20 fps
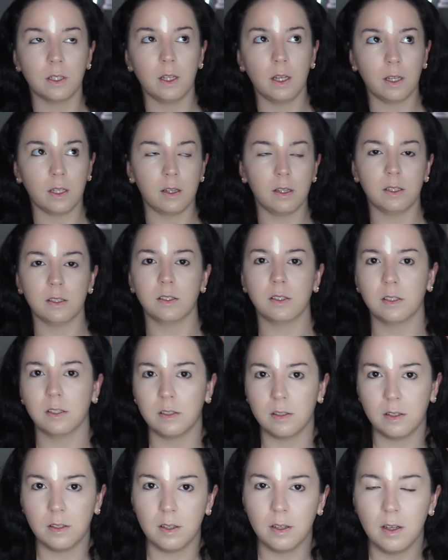like this
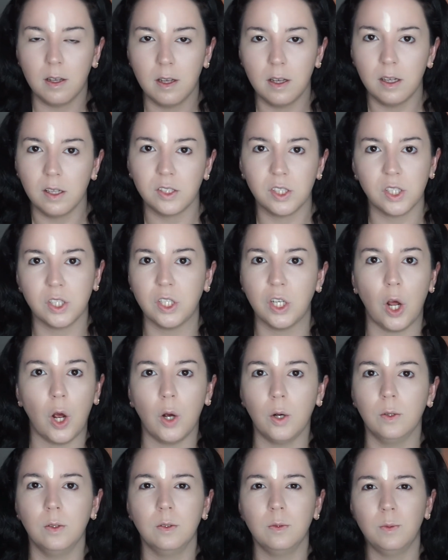
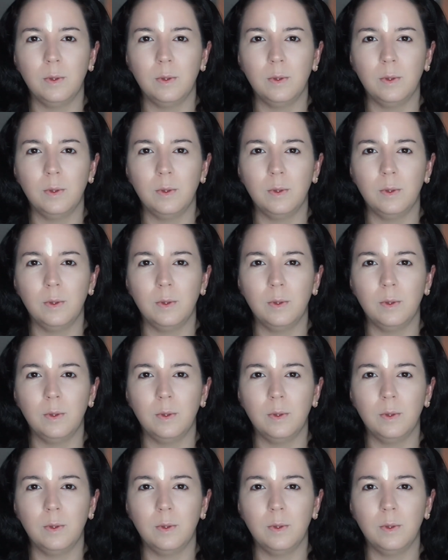snow.